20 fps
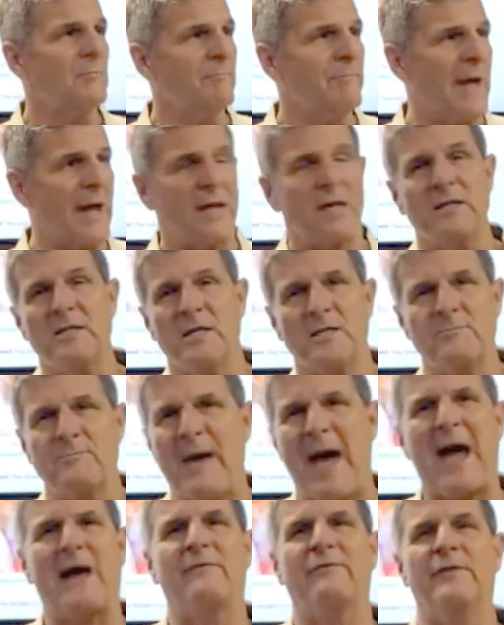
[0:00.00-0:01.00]
Becca does
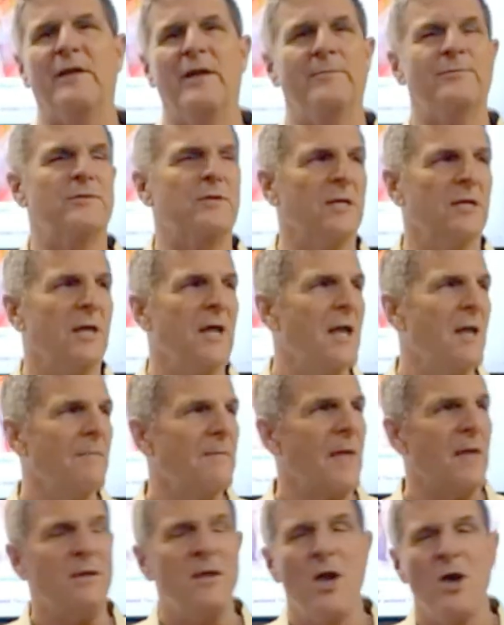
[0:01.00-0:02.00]
backflips. And
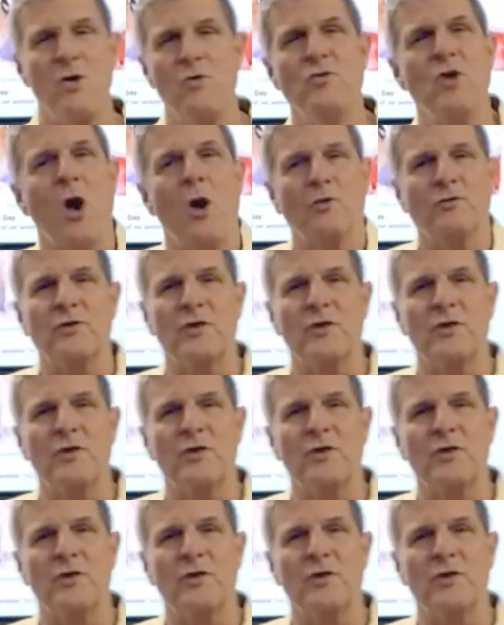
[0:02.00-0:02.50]
then who knows?